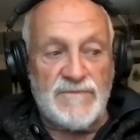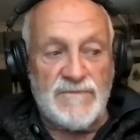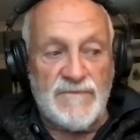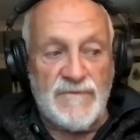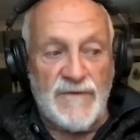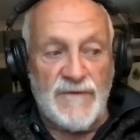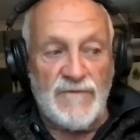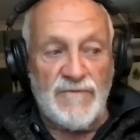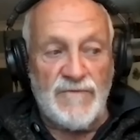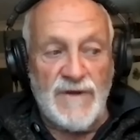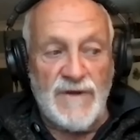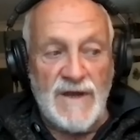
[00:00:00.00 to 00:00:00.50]

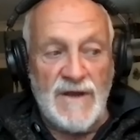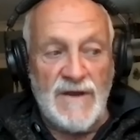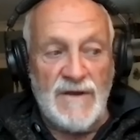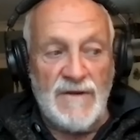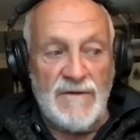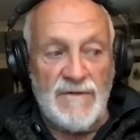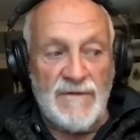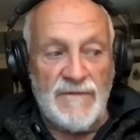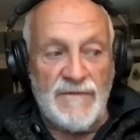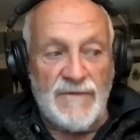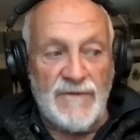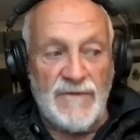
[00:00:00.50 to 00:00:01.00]
for
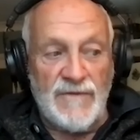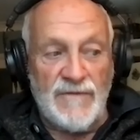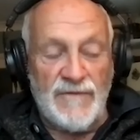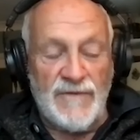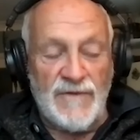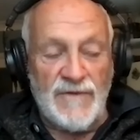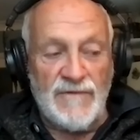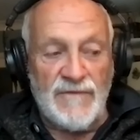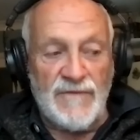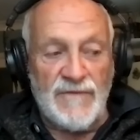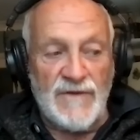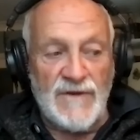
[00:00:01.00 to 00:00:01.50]

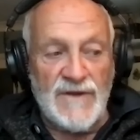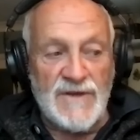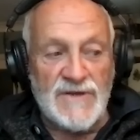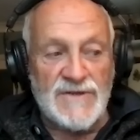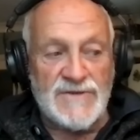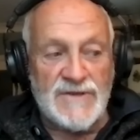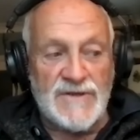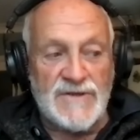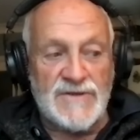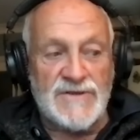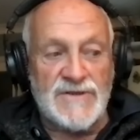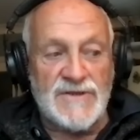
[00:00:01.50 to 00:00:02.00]

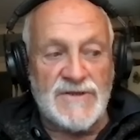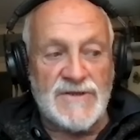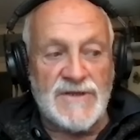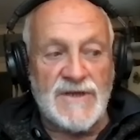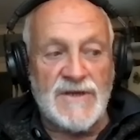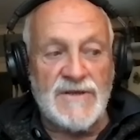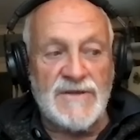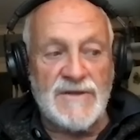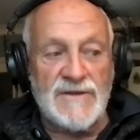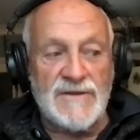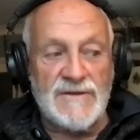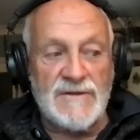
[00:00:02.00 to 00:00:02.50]
listeners to
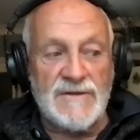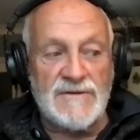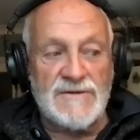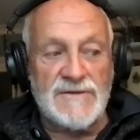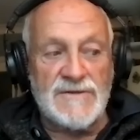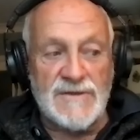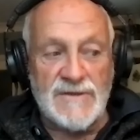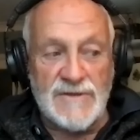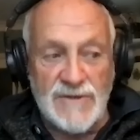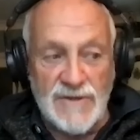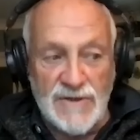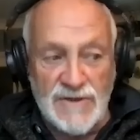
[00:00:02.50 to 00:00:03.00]
say that this
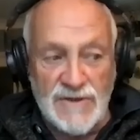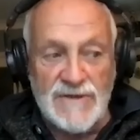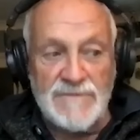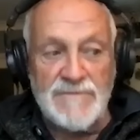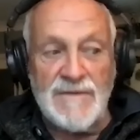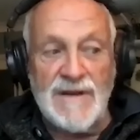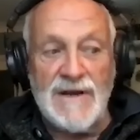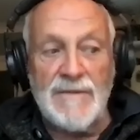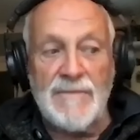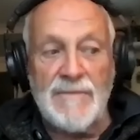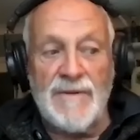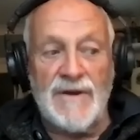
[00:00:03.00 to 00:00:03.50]
is a 30
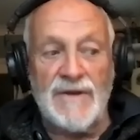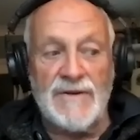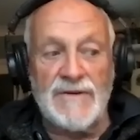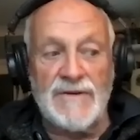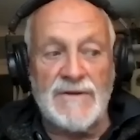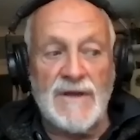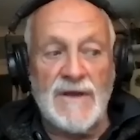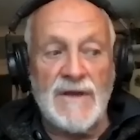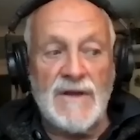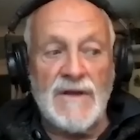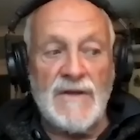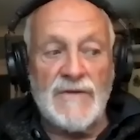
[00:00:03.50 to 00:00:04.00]
million
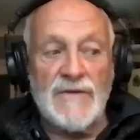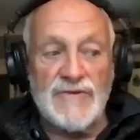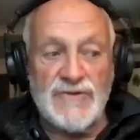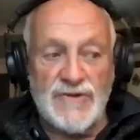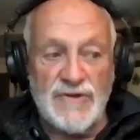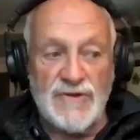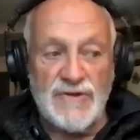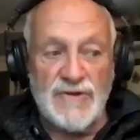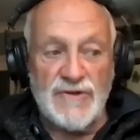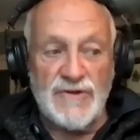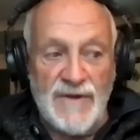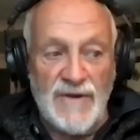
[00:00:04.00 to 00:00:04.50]
pound
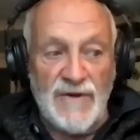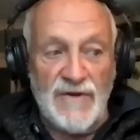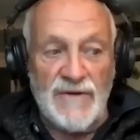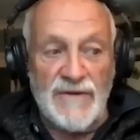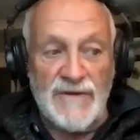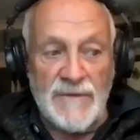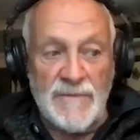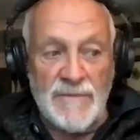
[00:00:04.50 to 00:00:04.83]
super yacht, the